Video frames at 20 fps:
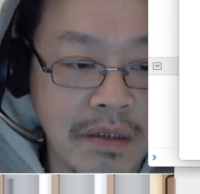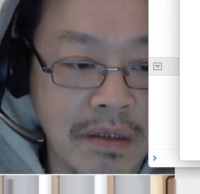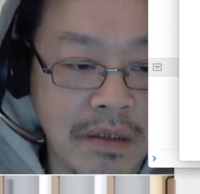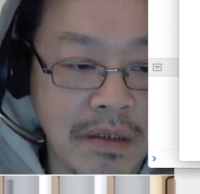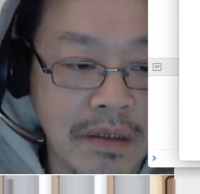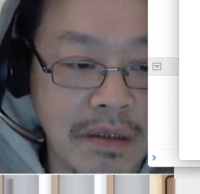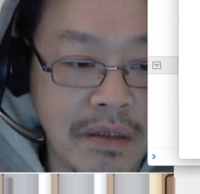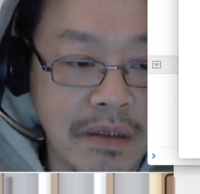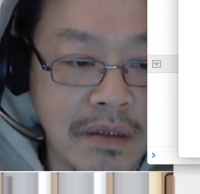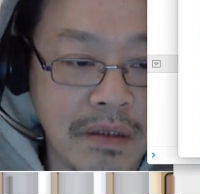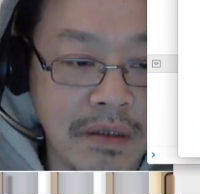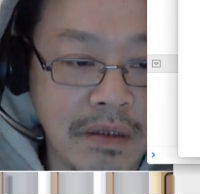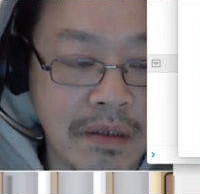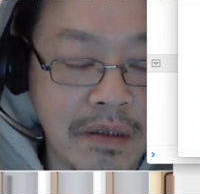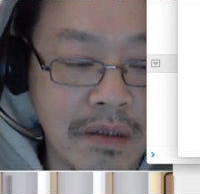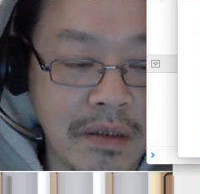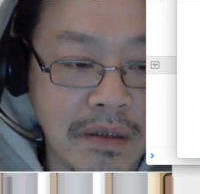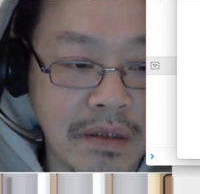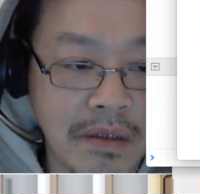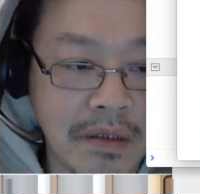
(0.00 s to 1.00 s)

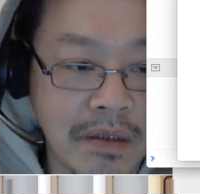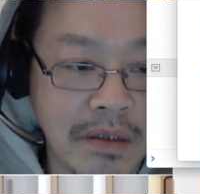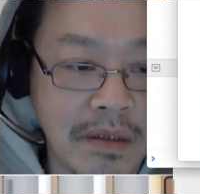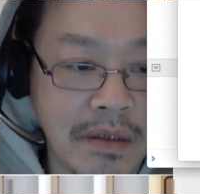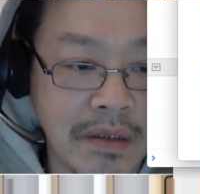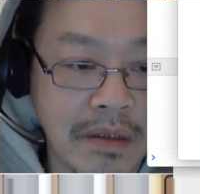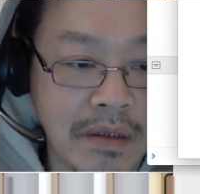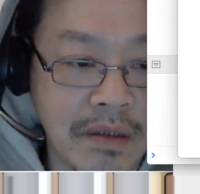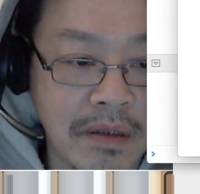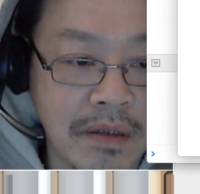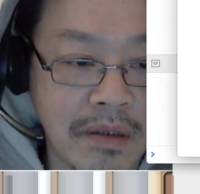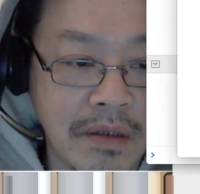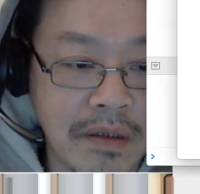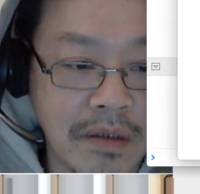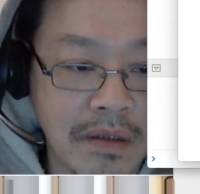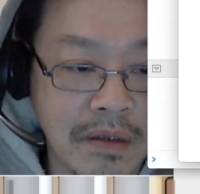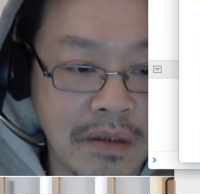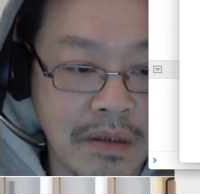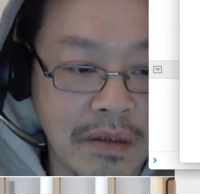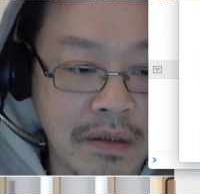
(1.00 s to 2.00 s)

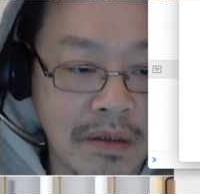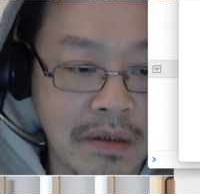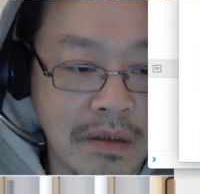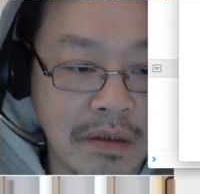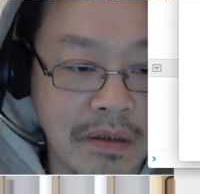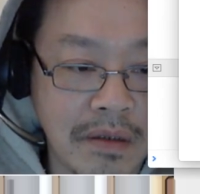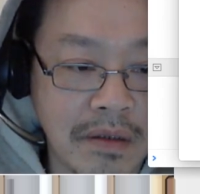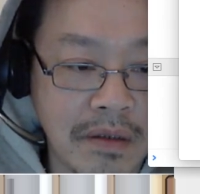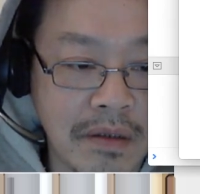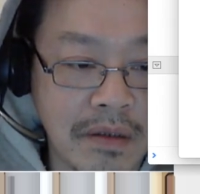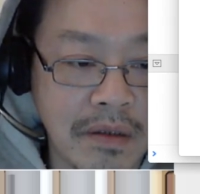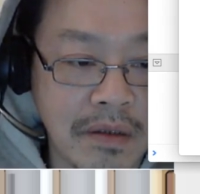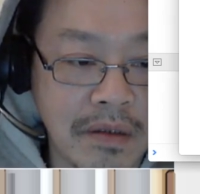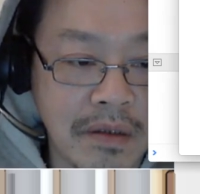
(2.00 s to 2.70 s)
No one is speaking in this clip.